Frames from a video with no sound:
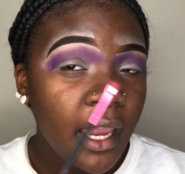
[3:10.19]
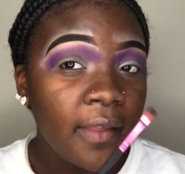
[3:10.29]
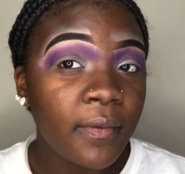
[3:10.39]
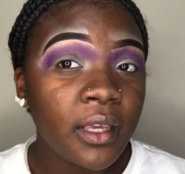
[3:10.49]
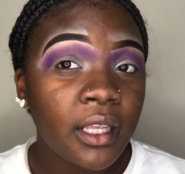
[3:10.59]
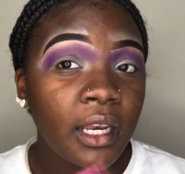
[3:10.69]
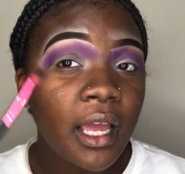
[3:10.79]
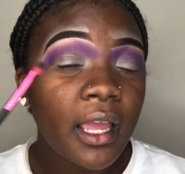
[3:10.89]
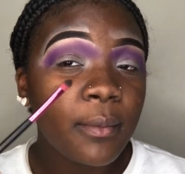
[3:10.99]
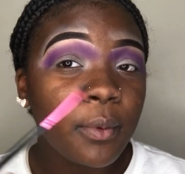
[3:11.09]
And then
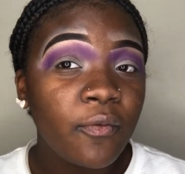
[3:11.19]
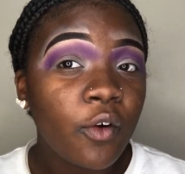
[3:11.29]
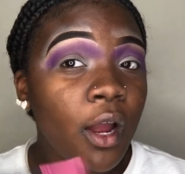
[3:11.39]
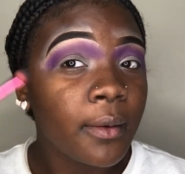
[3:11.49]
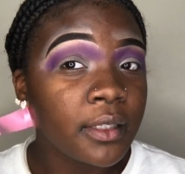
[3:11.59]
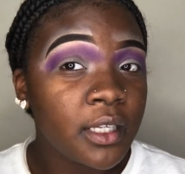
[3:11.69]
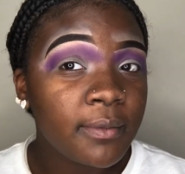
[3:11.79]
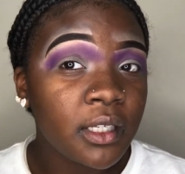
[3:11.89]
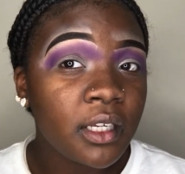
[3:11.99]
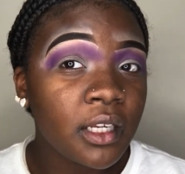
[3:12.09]
before I
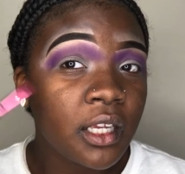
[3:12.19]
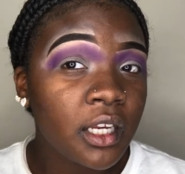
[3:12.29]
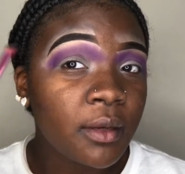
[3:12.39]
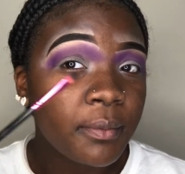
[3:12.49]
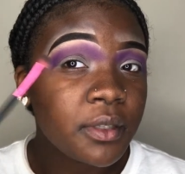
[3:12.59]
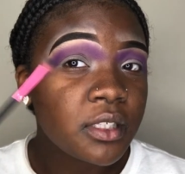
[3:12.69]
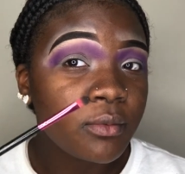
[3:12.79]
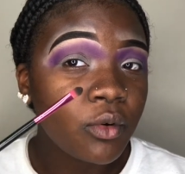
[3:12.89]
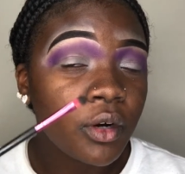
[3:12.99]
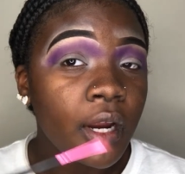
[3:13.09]
dipped it in again and put some
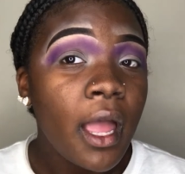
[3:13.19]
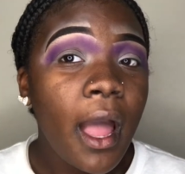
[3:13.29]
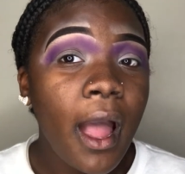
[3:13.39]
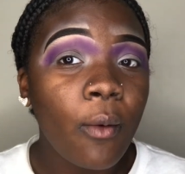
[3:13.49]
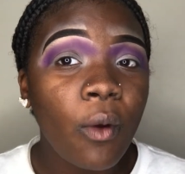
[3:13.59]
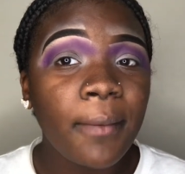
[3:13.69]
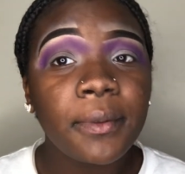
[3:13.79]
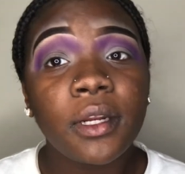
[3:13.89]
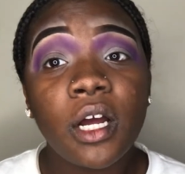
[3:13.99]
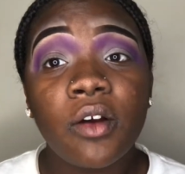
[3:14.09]
more, I
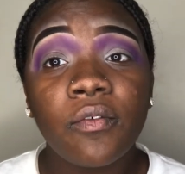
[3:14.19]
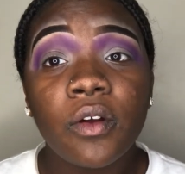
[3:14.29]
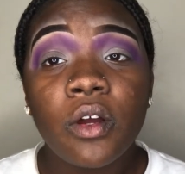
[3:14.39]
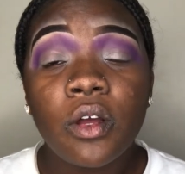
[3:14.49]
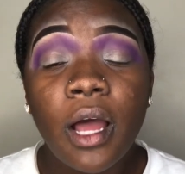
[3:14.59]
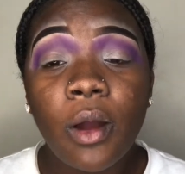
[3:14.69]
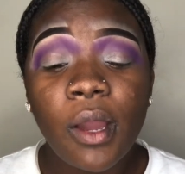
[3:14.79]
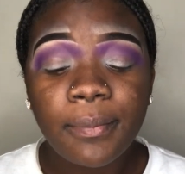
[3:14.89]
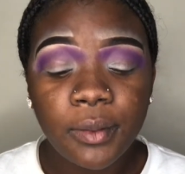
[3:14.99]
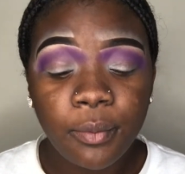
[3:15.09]
wiped it off. I
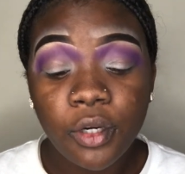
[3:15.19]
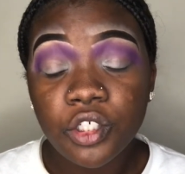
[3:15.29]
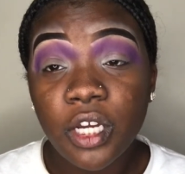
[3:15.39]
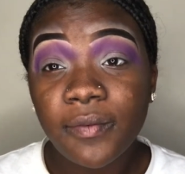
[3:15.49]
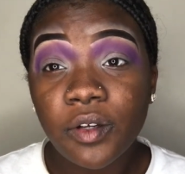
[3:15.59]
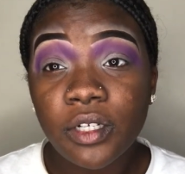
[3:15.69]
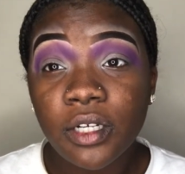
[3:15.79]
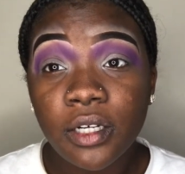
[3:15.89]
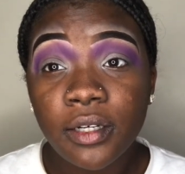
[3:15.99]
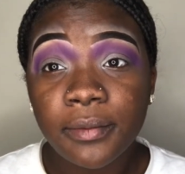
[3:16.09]
wiped the brush off on
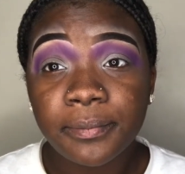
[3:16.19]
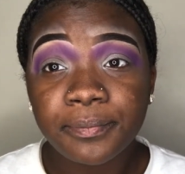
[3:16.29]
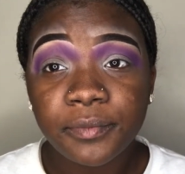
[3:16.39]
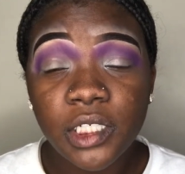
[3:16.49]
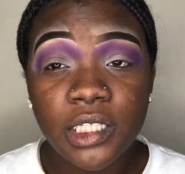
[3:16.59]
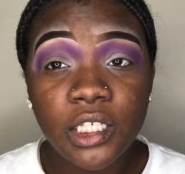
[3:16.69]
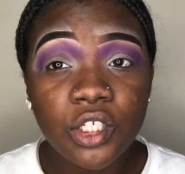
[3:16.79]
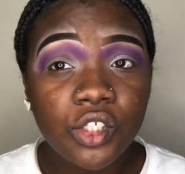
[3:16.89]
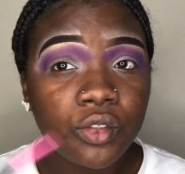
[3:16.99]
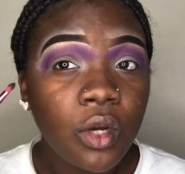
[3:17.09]
a
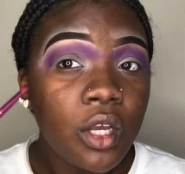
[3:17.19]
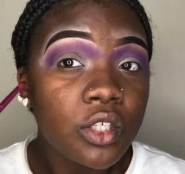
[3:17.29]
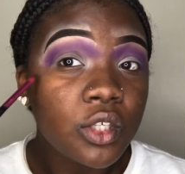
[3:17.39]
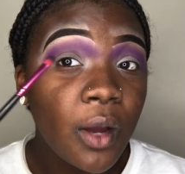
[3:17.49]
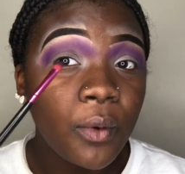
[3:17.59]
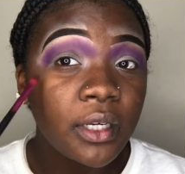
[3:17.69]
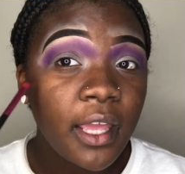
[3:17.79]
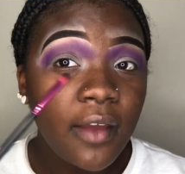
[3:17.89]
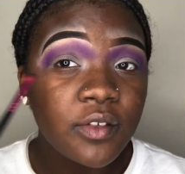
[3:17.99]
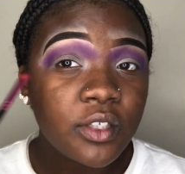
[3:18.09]
tissue so I wouldn't
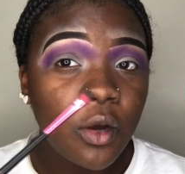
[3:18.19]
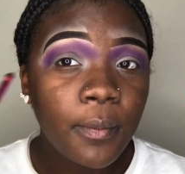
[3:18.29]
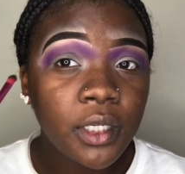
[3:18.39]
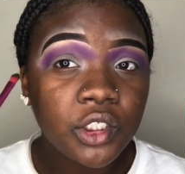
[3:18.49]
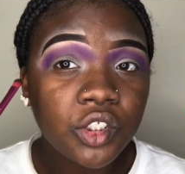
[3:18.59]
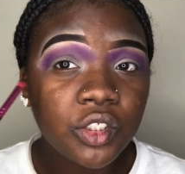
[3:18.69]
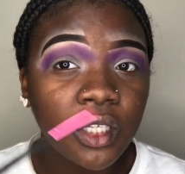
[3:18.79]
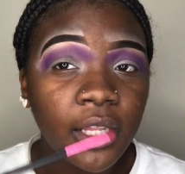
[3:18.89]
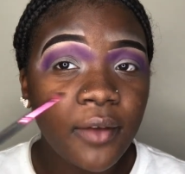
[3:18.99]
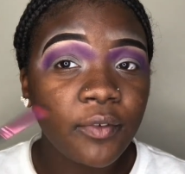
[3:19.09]
have so much
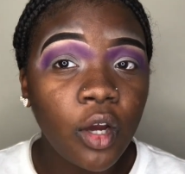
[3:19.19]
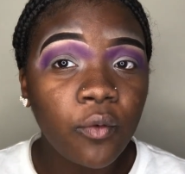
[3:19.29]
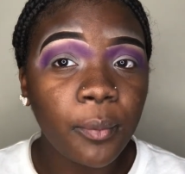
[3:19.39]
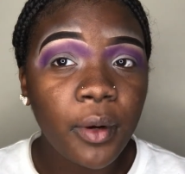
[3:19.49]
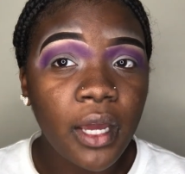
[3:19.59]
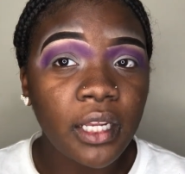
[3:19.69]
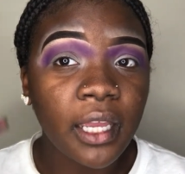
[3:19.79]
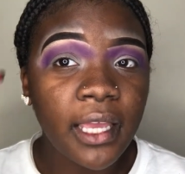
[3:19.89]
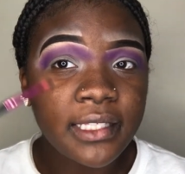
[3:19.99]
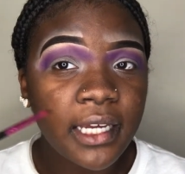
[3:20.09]
leftover
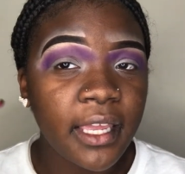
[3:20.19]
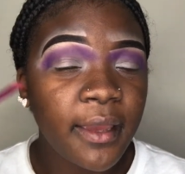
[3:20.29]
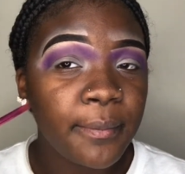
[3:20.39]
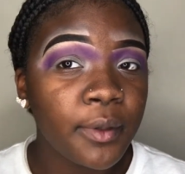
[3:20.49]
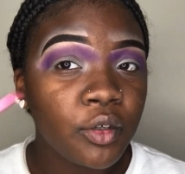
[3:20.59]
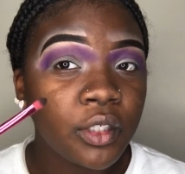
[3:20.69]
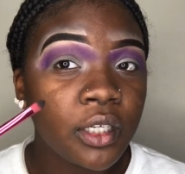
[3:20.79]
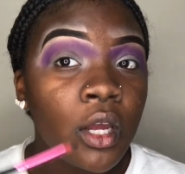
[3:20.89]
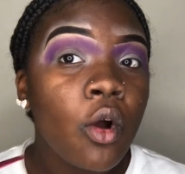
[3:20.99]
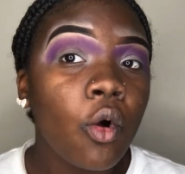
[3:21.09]
product as I kept
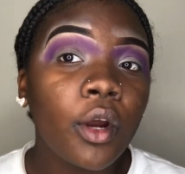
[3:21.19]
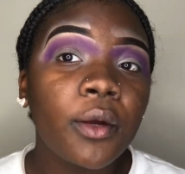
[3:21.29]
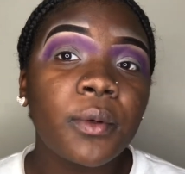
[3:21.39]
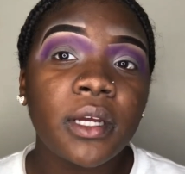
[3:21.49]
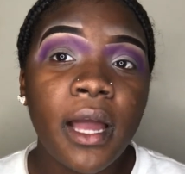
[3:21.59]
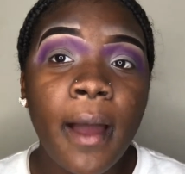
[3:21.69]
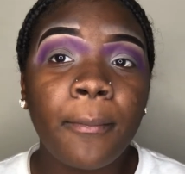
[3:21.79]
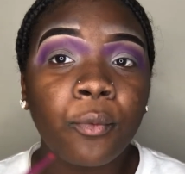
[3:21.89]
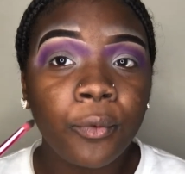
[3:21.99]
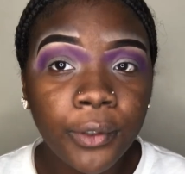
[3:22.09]
building, or it would have got
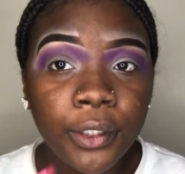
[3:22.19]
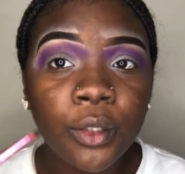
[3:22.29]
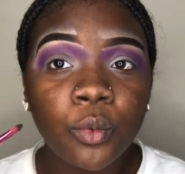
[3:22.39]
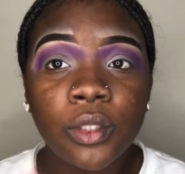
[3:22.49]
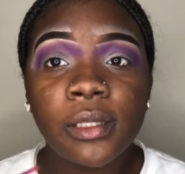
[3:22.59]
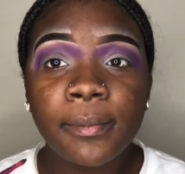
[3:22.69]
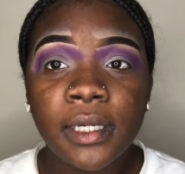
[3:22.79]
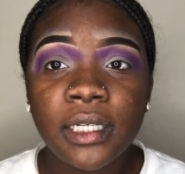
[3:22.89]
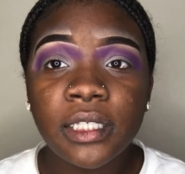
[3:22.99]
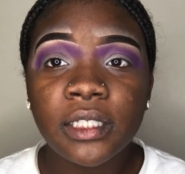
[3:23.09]
really, really
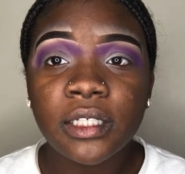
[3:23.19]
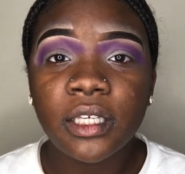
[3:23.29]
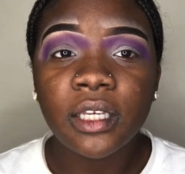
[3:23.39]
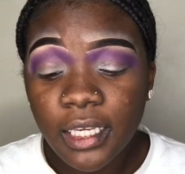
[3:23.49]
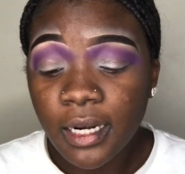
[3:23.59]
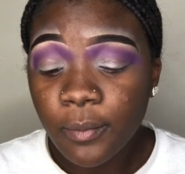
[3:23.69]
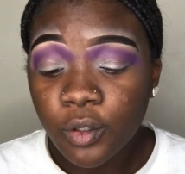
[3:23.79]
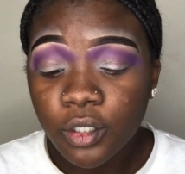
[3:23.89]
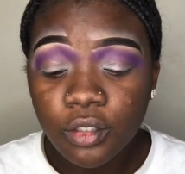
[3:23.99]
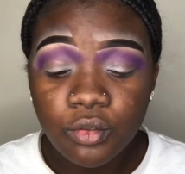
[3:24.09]
muddy looking. And I'm
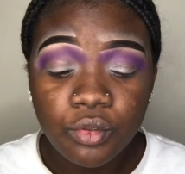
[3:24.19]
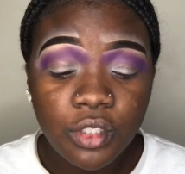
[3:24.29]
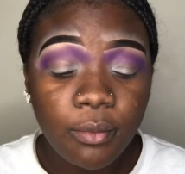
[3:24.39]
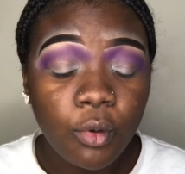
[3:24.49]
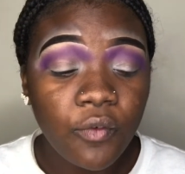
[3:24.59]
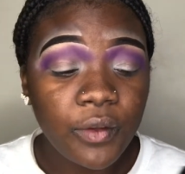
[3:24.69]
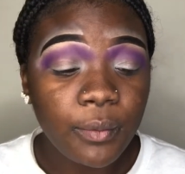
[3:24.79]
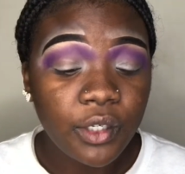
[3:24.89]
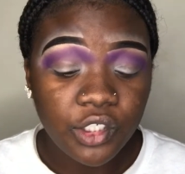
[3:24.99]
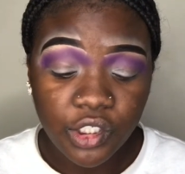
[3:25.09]
going to use the Morphe
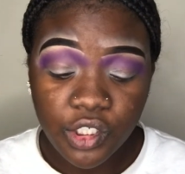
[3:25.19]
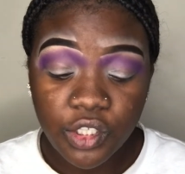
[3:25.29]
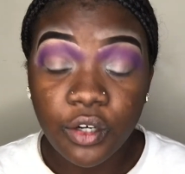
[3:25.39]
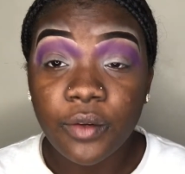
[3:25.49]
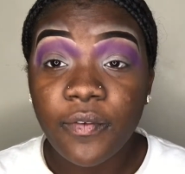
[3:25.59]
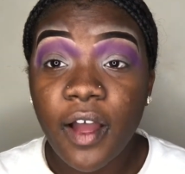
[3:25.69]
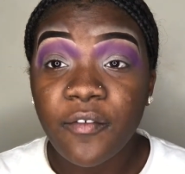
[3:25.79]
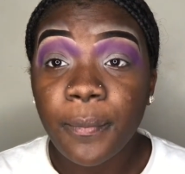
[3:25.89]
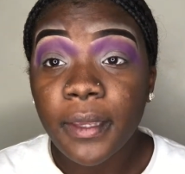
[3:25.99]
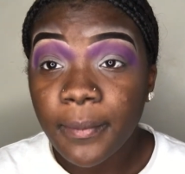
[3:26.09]
Brushes
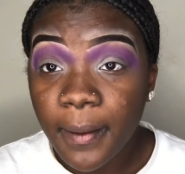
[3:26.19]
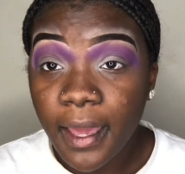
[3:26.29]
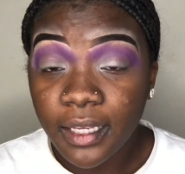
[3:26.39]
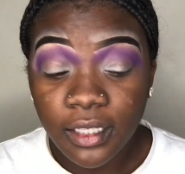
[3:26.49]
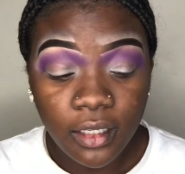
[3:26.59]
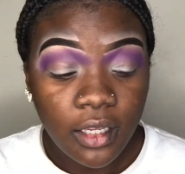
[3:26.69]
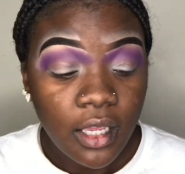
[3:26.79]
35P palette.